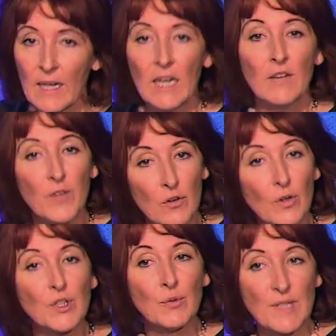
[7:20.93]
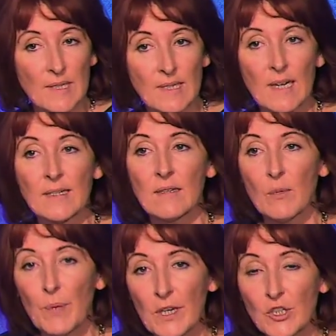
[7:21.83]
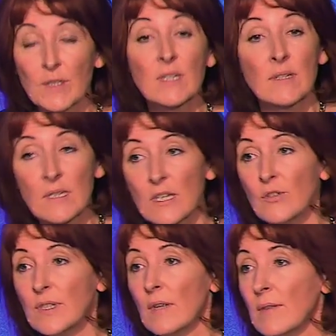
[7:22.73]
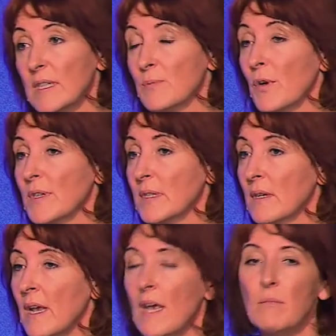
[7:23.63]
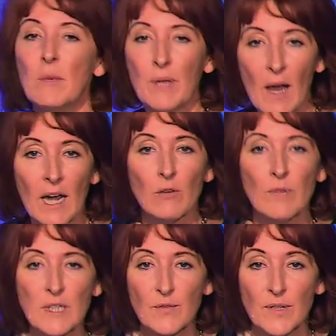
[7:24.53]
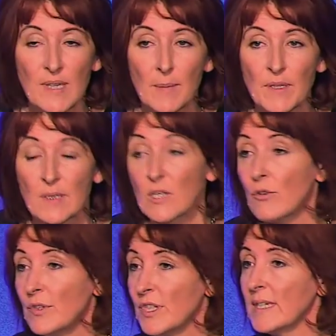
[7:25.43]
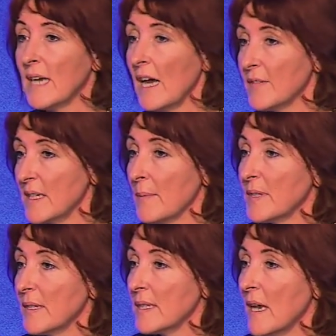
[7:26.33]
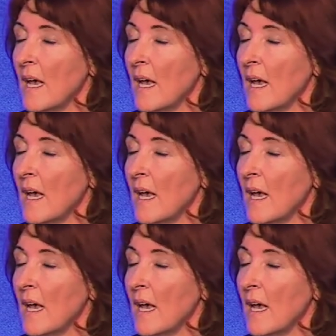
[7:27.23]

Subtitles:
If the nurse who is assessing the patients considers that this person may be high risk for sepsis or indeed have sepsis,